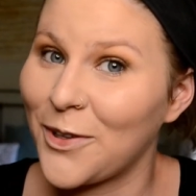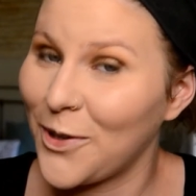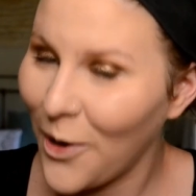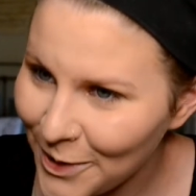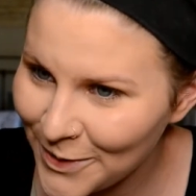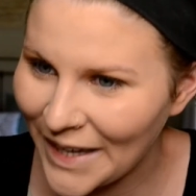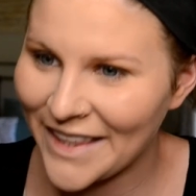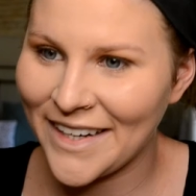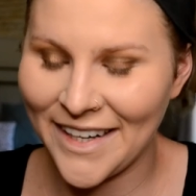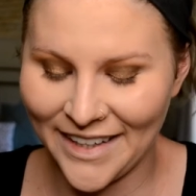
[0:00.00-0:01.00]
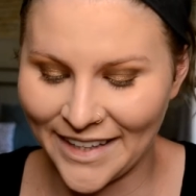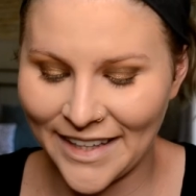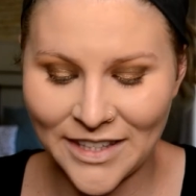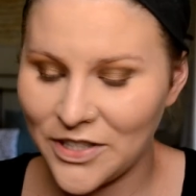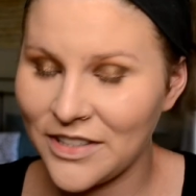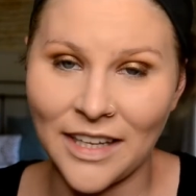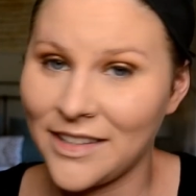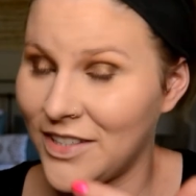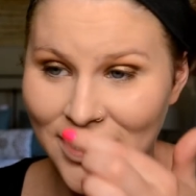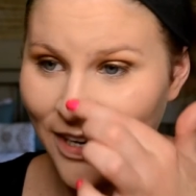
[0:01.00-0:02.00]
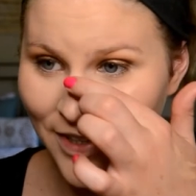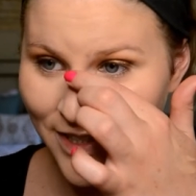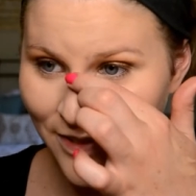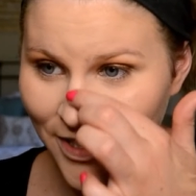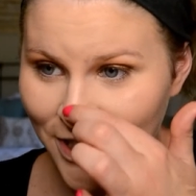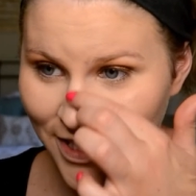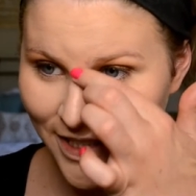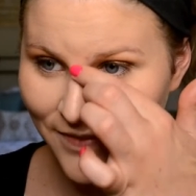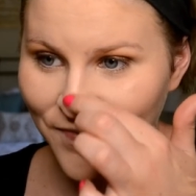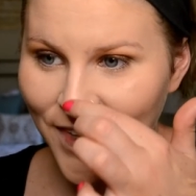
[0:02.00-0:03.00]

cold weather. Like, that's that's just how it is in Washington.